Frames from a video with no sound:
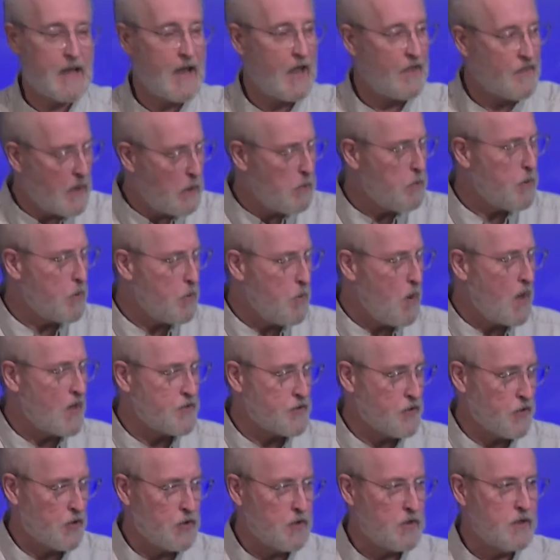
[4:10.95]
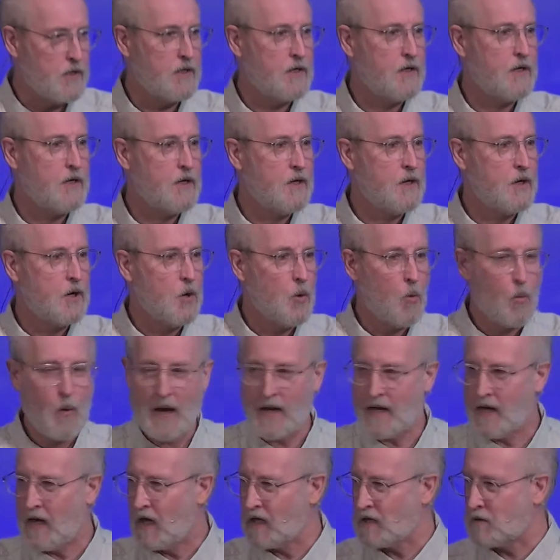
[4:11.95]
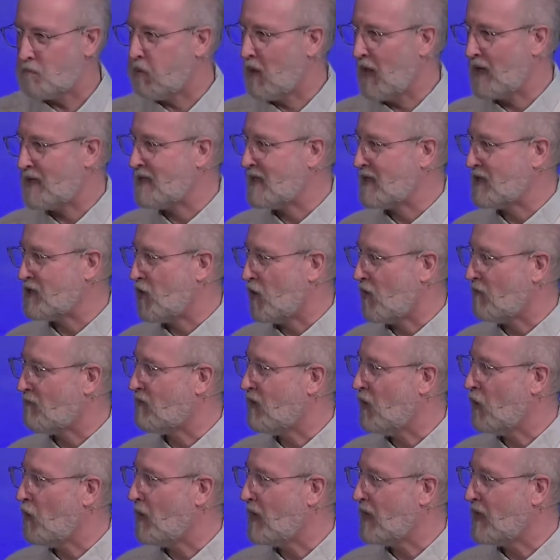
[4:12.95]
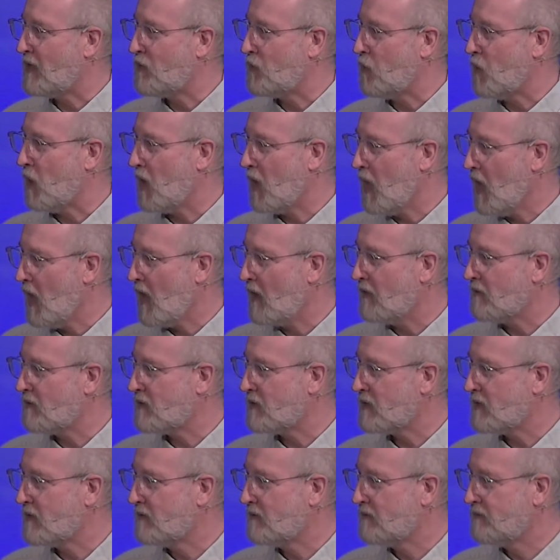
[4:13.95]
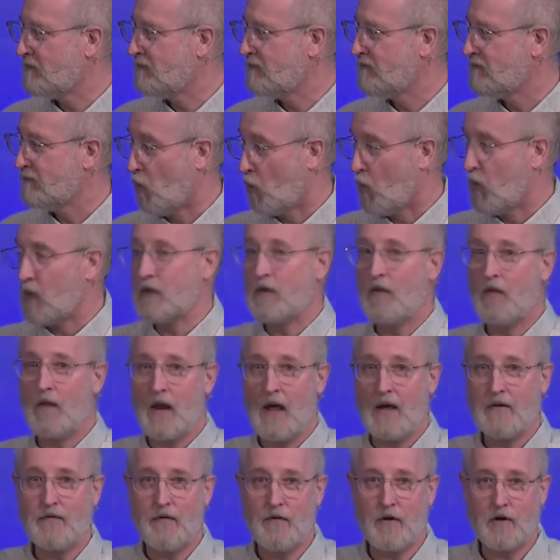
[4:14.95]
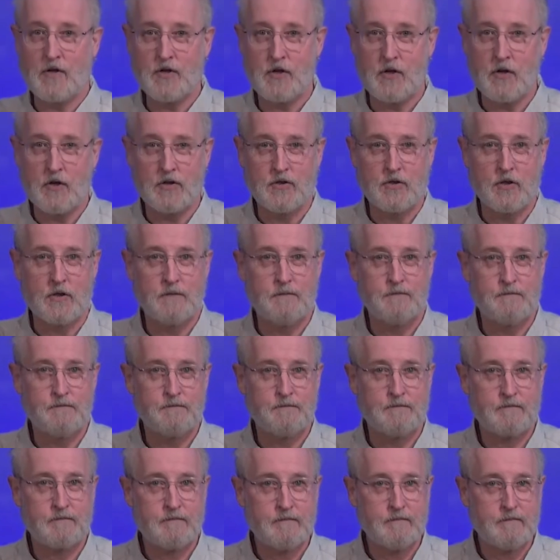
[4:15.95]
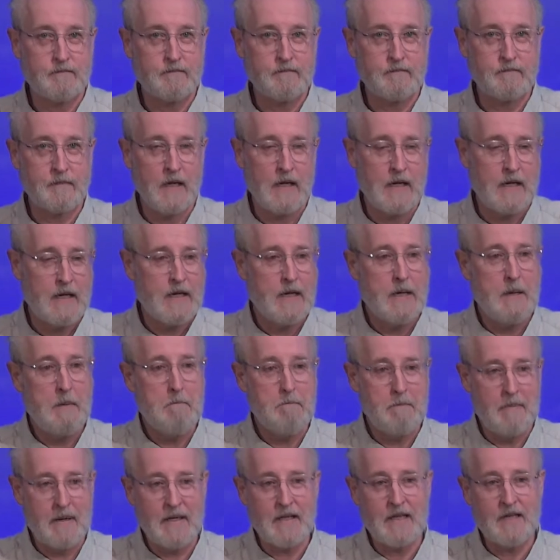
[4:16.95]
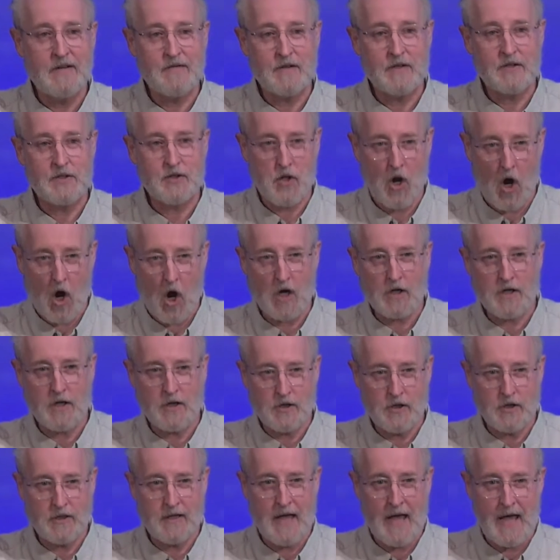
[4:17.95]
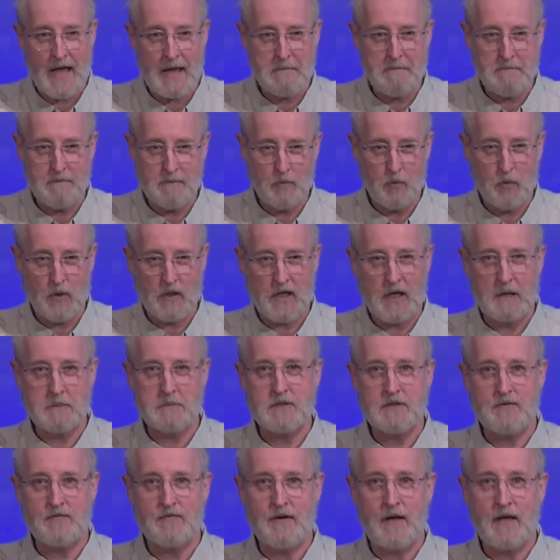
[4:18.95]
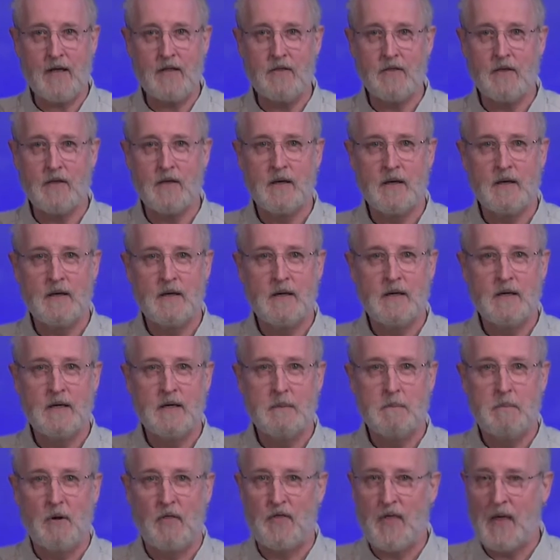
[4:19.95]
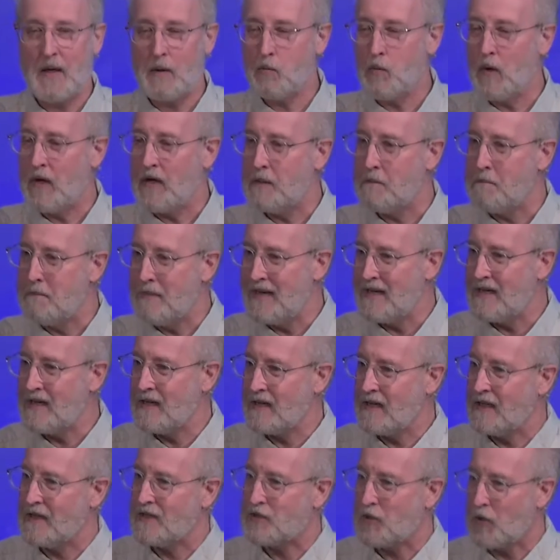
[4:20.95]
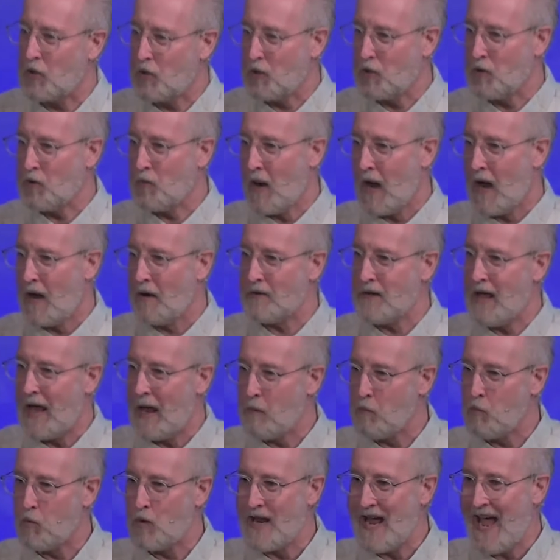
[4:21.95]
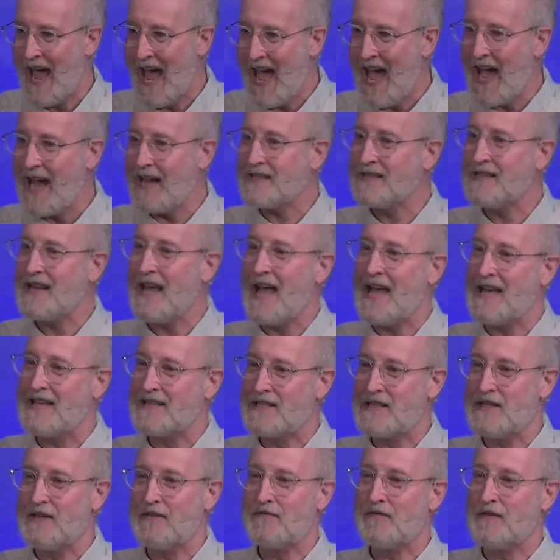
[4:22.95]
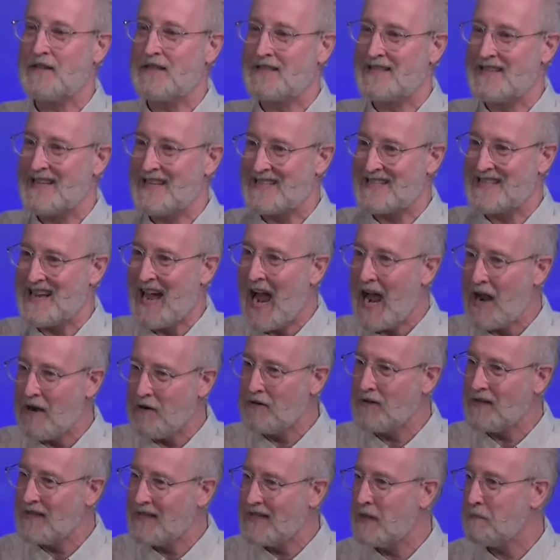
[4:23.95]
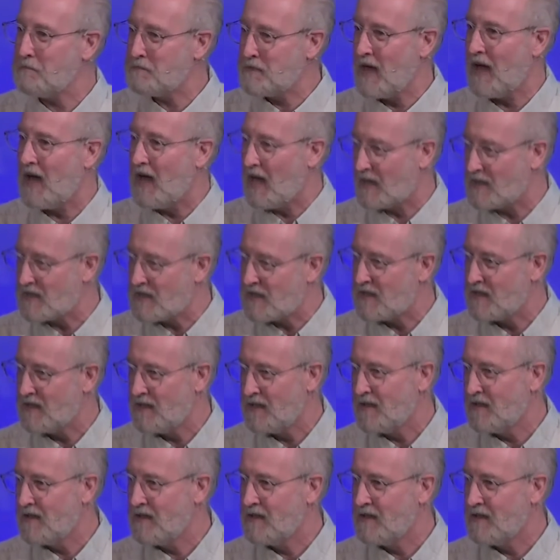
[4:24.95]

And then we wonder why God's blessings aren't flowing into our lives or into the life of our church. Many of us talk a good game when it comes to faith, but then we immediately turn around and we act as if it's entirely up to us